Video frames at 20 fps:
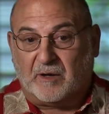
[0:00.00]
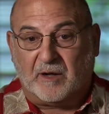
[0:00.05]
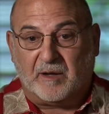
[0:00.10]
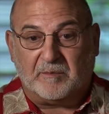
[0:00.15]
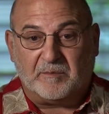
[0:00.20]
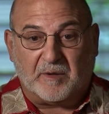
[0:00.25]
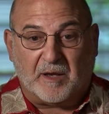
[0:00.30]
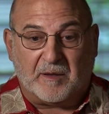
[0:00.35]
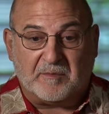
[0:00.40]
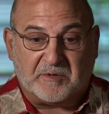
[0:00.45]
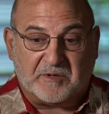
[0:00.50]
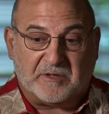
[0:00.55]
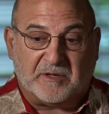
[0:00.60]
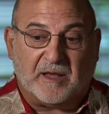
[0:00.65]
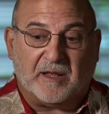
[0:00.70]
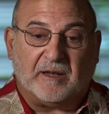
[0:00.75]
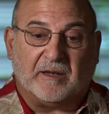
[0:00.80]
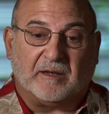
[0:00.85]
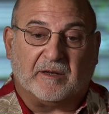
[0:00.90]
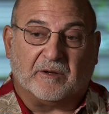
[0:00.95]
I'm
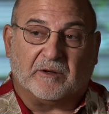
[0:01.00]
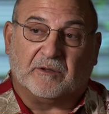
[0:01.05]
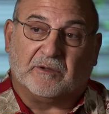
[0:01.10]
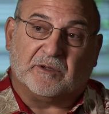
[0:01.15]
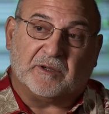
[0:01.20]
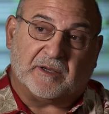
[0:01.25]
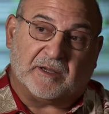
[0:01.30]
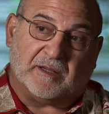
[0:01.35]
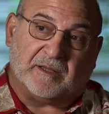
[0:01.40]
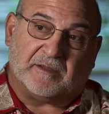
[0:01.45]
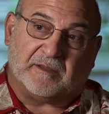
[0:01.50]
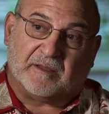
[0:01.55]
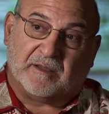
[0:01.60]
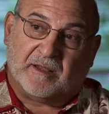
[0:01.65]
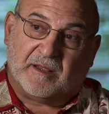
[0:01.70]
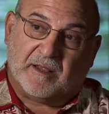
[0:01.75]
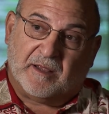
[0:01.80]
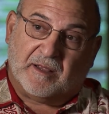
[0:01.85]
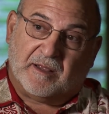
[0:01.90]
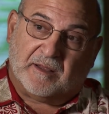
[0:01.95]
standing there looking at
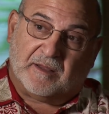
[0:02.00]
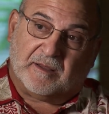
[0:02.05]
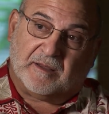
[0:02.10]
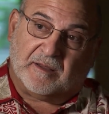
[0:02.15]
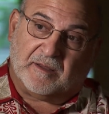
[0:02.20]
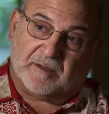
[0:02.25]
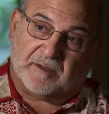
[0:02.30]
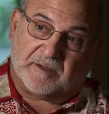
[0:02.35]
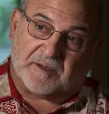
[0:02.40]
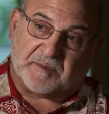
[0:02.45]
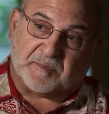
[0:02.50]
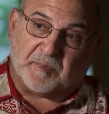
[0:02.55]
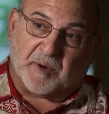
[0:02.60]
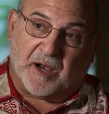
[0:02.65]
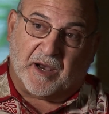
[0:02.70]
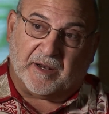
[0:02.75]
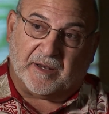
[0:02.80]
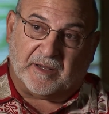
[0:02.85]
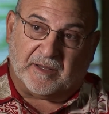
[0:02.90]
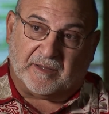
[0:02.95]
this
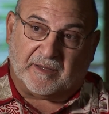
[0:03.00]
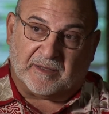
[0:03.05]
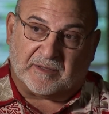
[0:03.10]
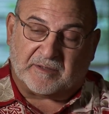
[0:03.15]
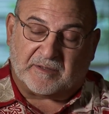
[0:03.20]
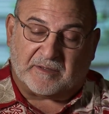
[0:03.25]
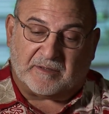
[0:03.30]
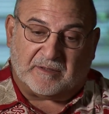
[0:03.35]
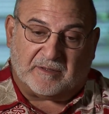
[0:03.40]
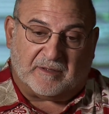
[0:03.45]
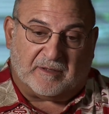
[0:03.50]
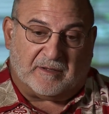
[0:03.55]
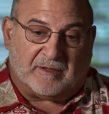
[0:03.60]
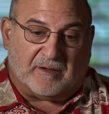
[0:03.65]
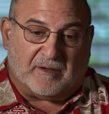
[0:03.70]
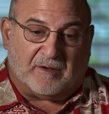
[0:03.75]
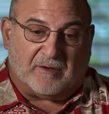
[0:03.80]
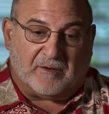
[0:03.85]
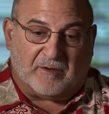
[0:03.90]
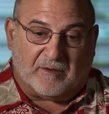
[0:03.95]
body that's
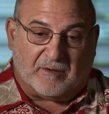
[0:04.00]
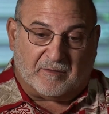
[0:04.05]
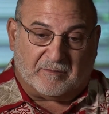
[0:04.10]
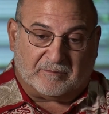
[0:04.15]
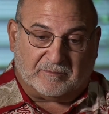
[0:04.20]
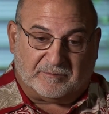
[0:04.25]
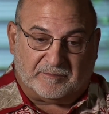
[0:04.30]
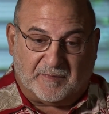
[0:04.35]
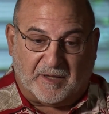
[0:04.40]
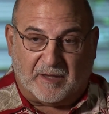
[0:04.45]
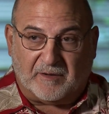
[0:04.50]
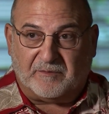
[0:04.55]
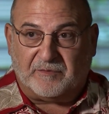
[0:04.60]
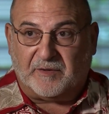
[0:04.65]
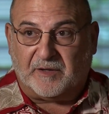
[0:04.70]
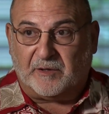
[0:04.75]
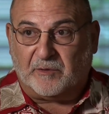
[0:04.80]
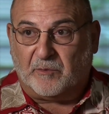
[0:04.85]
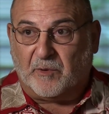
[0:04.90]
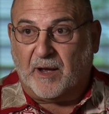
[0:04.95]
10
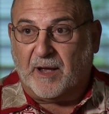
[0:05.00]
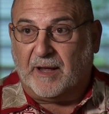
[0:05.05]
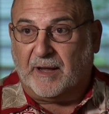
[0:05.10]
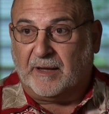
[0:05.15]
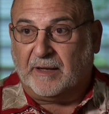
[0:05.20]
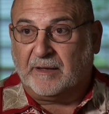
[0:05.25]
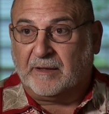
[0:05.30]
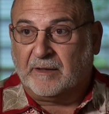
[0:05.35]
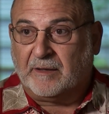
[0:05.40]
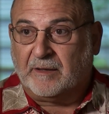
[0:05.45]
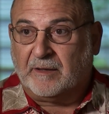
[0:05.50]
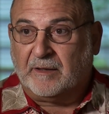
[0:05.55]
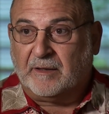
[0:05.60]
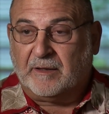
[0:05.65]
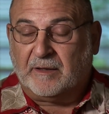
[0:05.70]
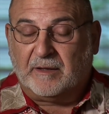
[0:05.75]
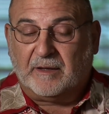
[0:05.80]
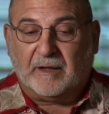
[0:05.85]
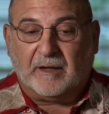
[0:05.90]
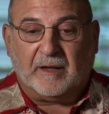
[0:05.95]
feet away,
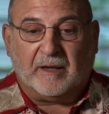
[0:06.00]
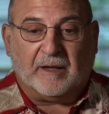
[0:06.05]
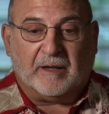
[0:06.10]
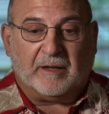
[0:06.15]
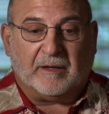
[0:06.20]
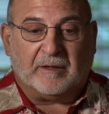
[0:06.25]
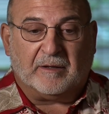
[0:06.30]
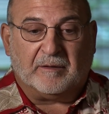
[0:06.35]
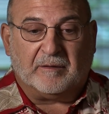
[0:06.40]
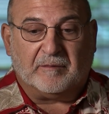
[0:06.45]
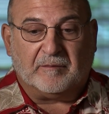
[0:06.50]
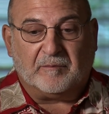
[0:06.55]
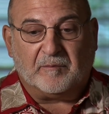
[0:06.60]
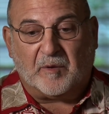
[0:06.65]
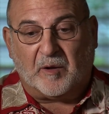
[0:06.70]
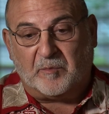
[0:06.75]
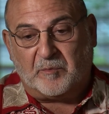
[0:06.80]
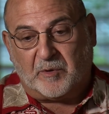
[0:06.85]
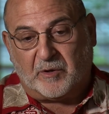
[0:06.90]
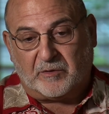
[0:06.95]
and
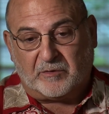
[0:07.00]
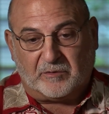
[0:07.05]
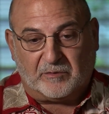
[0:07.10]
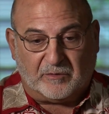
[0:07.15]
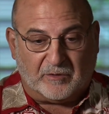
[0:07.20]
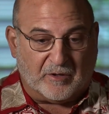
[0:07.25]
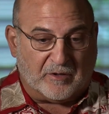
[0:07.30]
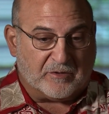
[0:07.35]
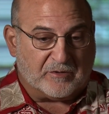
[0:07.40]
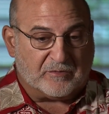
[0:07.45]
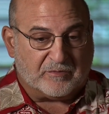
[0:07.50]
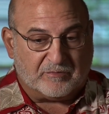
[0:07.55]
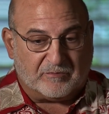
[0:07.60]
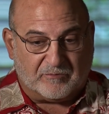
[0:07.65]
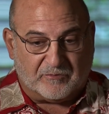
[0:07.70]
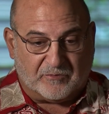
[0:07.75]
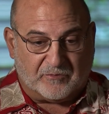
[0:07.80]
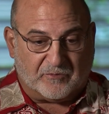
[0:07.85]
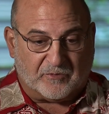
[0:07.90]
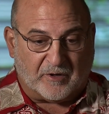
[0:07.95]
my mother-in-law's
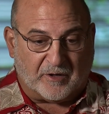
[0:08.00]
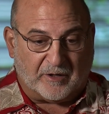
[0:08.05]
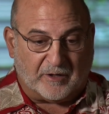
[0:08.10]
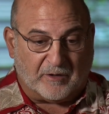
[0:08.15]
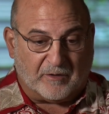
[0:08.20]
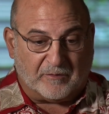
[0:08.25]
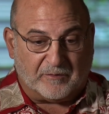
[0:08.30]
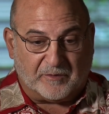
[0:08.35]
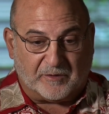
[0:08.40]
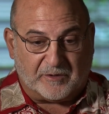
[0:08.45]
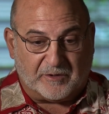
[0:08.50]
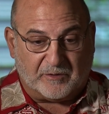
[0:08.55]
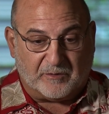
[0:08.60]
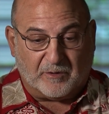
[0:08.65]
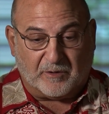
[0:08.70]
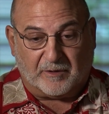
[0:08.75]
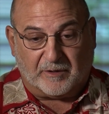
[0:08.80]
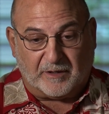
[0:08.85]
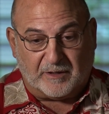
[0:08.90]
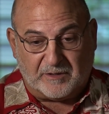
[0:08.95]
running over
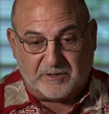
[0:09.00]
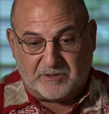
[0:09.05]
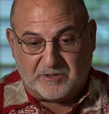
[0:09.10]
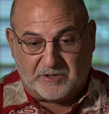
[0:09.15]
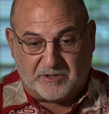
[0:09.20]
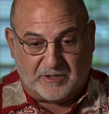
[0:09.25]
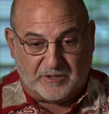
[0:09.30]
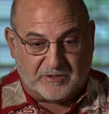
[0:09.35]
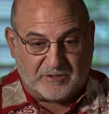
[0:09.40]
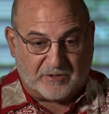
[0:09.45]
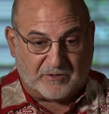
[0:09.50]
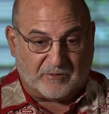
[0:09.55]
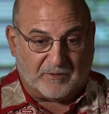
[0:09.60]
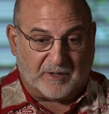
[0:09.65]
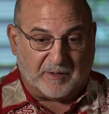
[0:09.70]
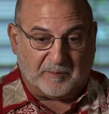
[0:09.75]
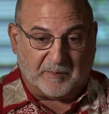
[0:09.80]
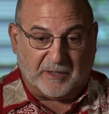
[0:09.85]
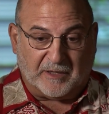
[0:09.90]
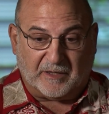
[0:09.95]
toward it, and she's
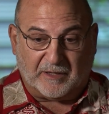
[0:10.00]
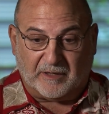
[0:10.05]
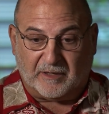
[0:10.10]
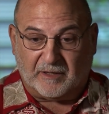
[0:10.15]
screaming.